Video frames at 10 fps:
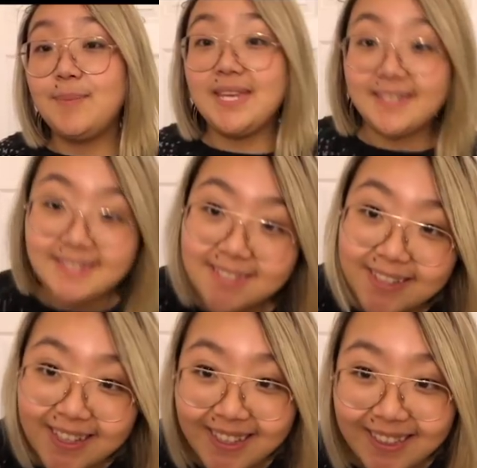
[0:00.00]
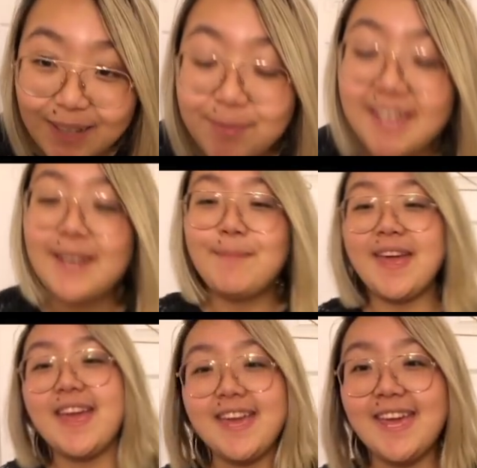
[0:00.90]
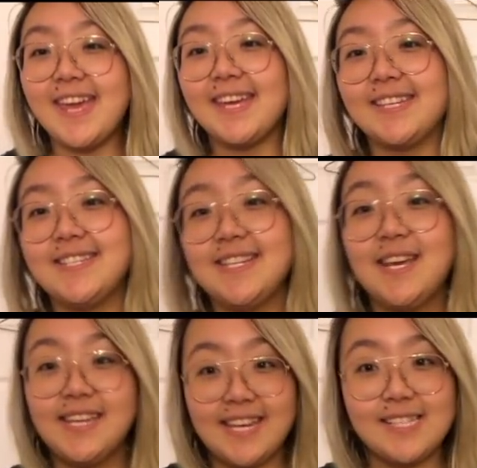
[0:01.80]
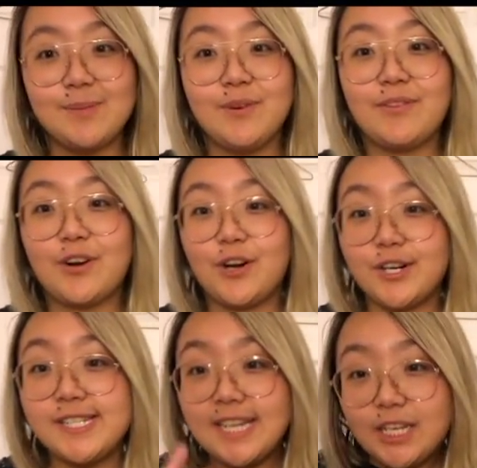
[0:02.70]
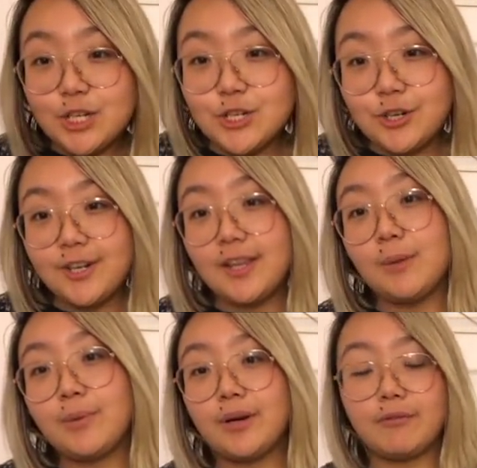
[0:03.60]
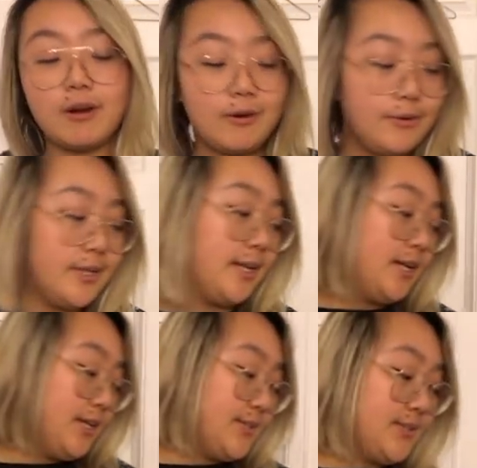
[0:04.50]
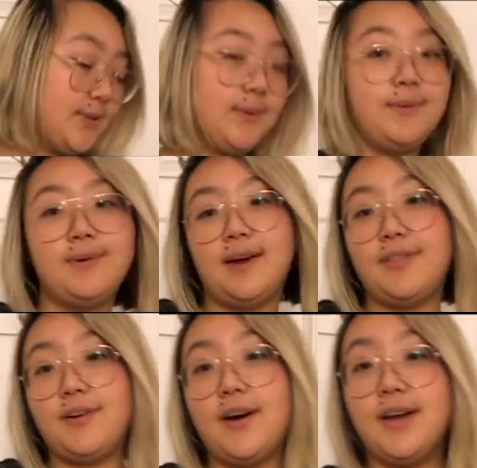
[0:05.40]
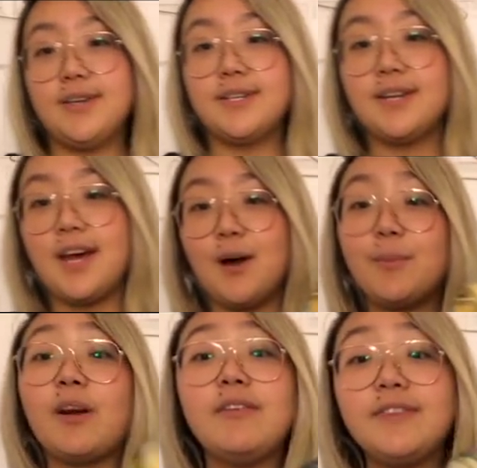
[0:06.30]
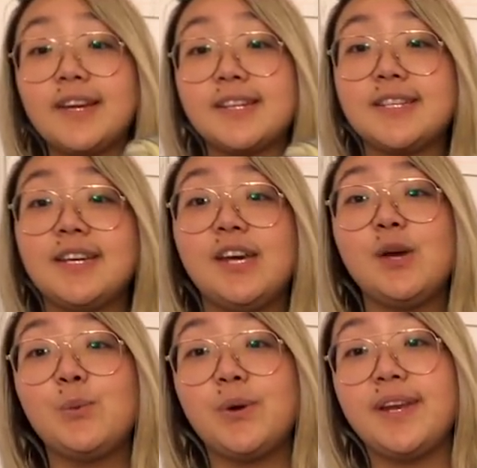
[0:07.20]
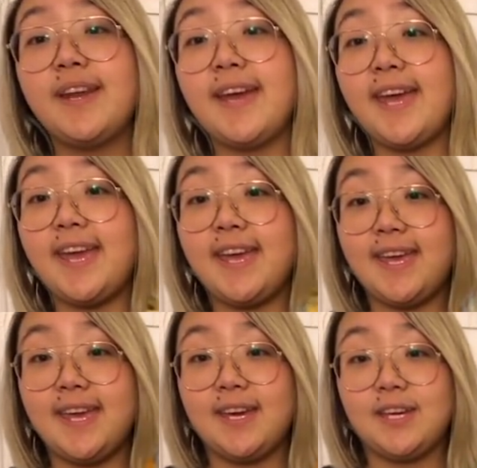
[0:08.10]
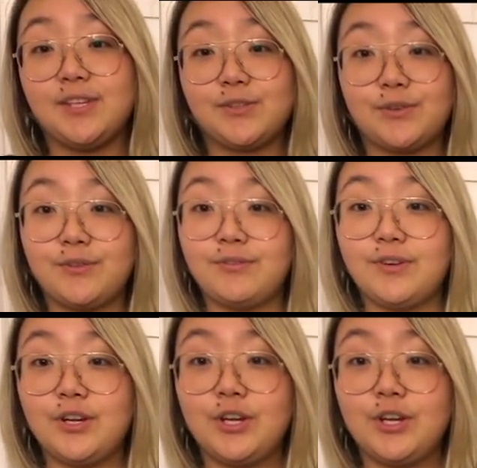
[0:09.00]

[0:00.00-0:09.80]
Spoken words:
meet La Bien-Aimée and get some of her signature Yellow Brick Road. So I thought, how perfect would a sort of